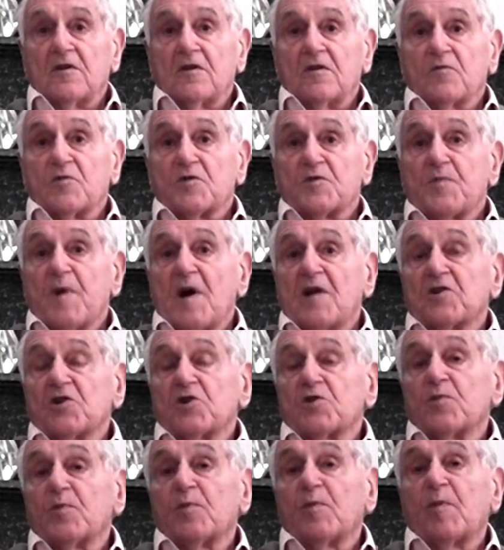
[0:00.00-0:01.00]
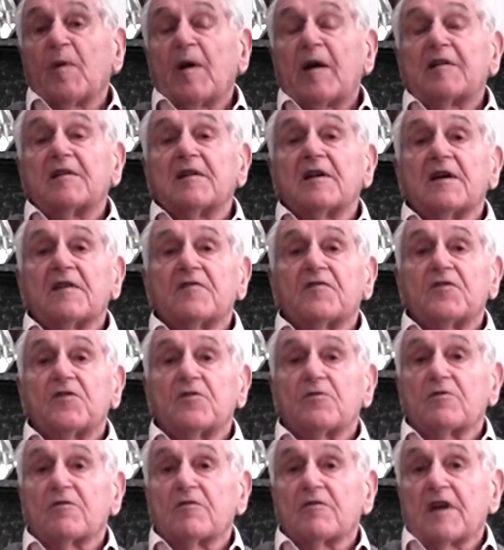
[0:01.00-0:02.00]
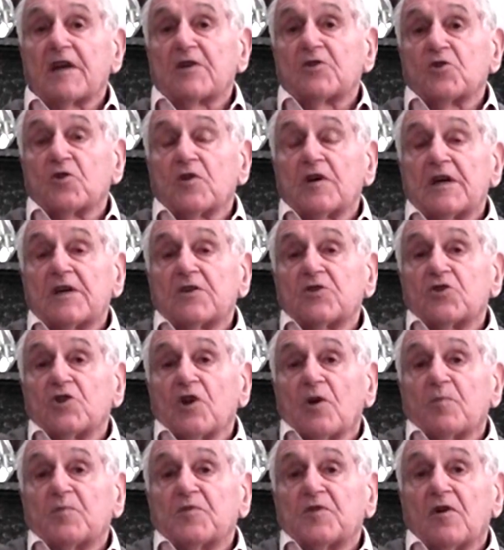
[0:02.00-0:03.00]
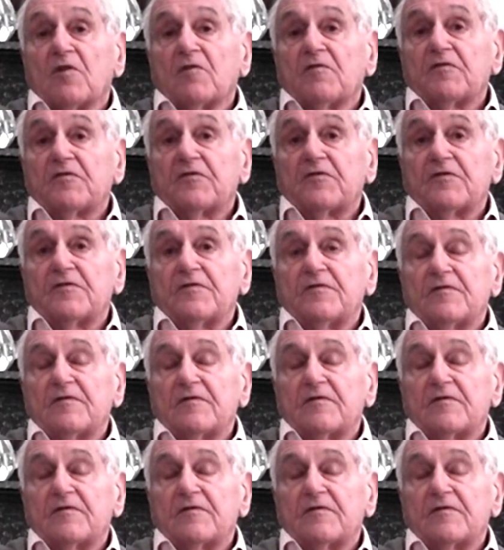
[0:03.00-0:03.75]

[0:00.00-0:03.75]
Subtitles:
was punishable by death. You could get your head chopped off.